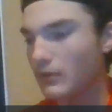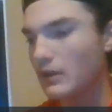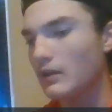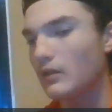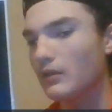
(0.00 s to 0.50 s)

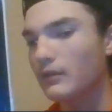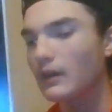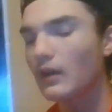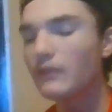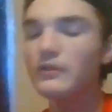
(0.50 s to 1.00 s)

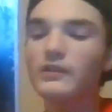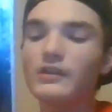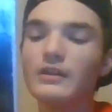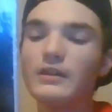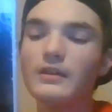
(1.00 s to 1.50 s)
the
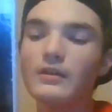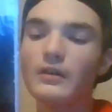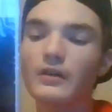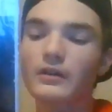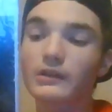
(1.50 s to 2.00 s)
covers on
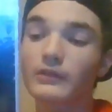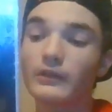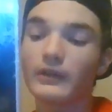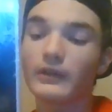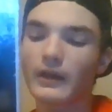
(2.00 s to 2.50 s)
here aren't
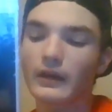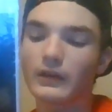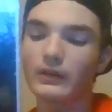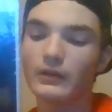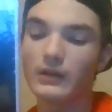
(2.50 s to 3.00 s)
really
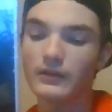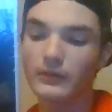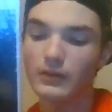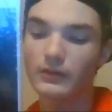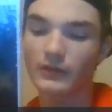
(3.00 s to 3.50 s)
that good
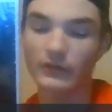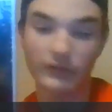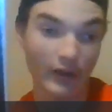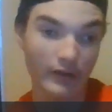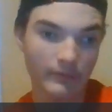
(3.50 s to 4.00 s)
either.
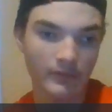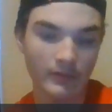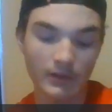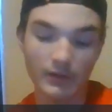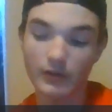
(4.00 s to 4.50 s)

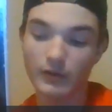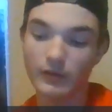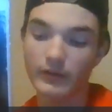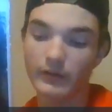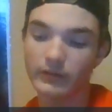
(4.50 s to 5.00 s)

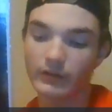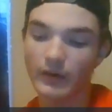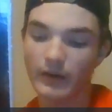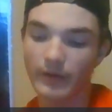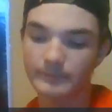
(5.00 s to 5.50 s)
There's
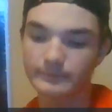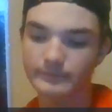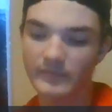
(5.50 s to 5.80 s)
a